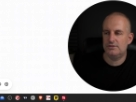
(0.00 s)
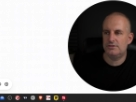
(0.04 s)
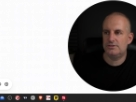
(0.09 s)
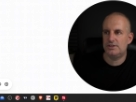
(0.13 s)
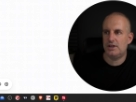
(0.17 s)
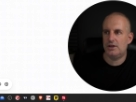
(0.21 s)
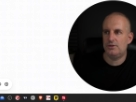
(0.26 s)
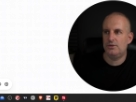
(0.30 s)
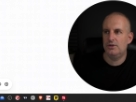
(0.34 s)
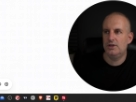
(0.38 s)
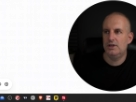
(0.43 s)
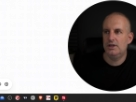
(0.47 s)

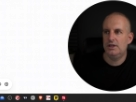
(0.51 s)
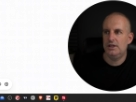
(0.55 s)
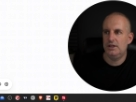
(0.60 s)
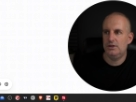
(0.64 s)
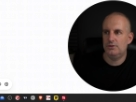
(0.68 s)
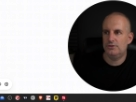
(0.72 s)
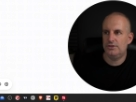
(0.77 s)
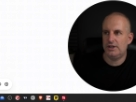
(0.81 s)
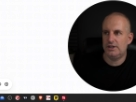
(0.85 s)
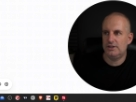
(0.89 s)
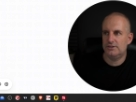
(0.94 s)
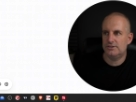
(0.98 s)
so
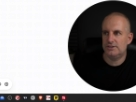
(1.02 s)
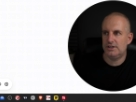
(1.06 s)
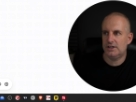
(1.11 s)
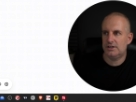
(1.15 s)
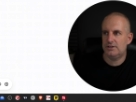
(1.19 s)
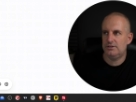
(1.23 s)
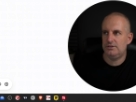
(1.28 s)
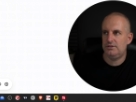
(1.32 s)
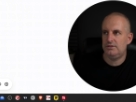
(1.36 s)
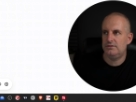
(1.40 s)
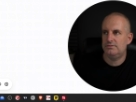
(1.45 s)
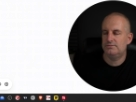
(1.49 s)
it'll take a
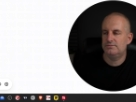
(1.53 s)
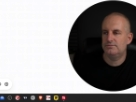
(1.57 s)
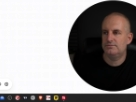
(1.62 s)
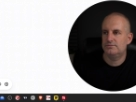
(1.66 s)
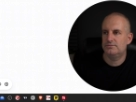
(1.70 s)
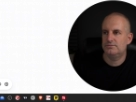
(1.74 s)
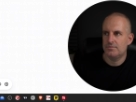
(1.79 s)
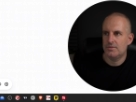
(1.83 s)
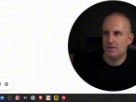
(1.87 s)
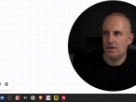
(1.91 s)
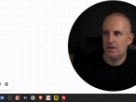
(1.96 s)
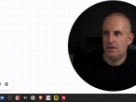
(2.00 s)
second.
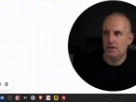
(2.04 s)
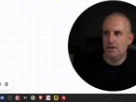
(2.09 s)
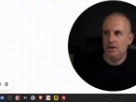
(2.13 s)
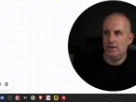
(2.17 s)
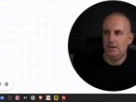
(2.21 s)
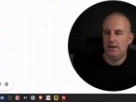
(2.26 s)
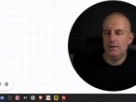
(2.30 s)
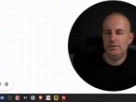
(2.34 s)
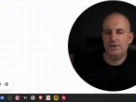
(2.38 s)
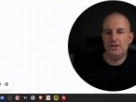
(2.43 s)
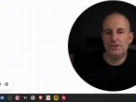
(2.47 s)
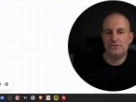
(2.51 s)

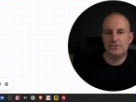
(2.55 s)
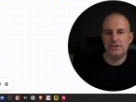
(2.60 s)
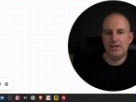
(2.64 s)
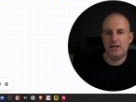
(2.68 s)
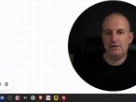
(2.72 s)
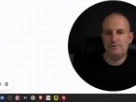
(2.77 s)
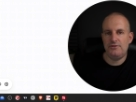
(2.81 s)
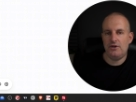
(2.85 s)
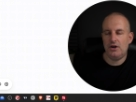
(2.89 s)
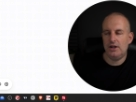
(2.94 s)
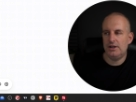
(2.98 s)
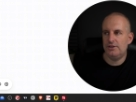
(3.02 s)
There we can see our
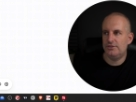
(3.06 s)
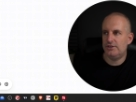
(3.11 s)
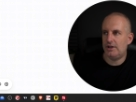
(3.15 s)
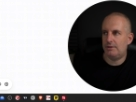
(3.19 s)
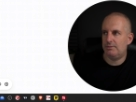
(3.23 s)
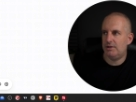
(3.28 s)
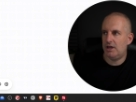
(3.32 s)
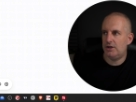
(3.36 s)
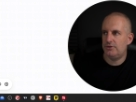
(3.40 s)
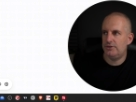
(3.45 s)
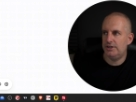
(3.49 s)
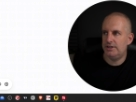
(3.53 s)
file is
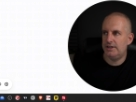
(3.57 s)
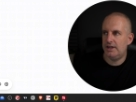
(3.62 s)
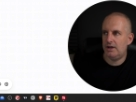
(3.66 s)
uploaded.